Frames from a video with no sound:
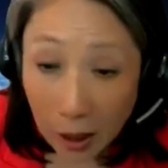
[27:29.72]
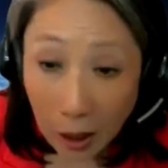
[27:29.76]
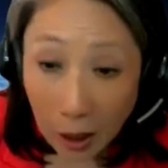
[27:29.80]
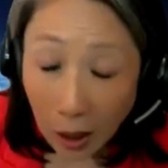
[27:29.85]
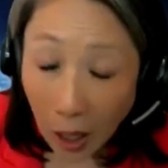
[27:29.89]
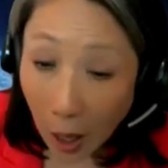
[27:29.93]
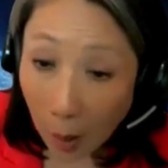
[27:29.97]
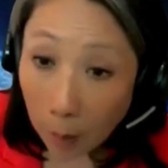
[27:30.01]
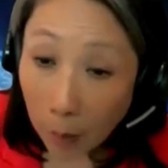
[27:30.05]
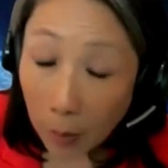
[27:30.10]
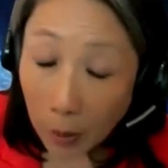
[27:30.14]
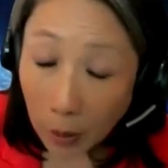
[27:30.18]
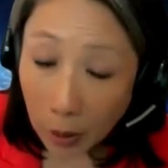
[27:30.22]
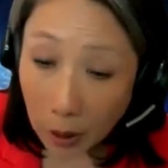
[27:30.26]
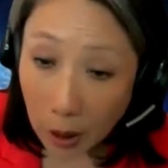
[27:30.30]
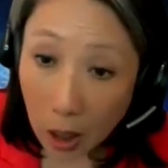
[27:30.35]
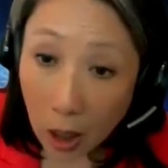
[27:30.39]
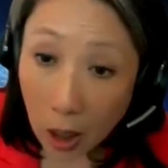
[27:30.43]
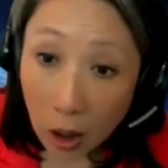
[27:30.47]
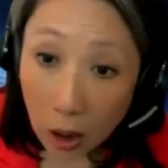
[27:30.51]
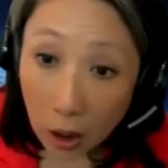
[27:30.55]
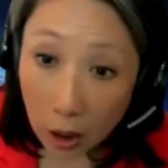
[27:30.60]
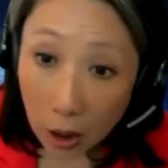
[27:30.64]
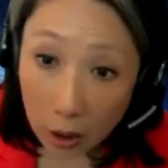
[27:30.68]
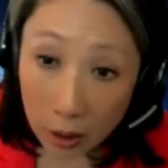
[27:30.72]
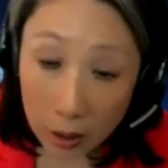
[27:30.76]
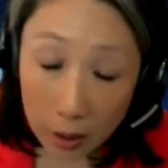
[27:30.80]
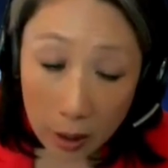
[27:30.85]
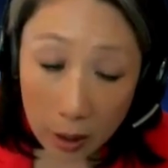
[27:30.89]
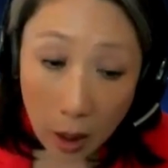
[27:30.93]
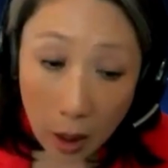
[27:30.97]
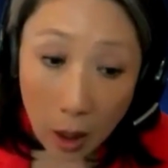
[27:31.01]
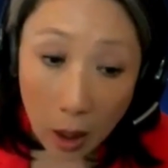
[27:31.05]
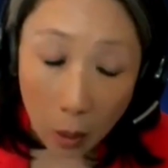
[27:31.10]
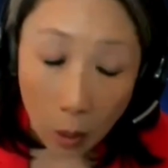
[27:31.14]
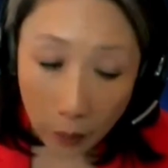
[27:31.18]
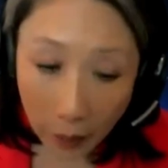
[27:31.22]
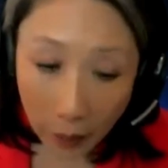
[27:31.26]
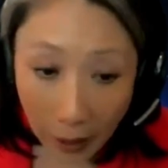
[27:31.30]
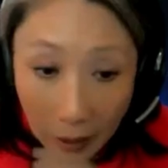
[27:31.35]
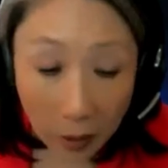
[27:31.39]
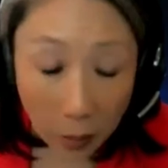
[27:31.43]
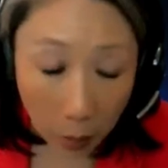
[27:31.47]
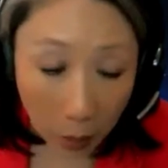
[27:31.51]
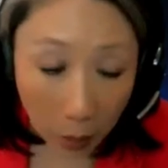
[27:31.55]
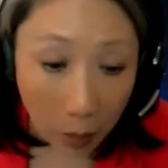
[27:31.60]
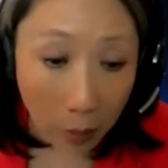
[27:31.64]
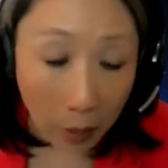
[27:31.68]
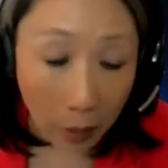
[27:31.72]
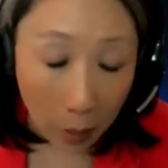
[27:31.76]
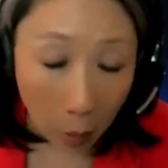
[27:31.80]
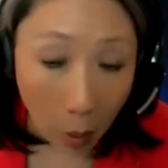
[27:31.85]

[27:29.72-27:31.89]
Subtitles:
in a couple years, that's where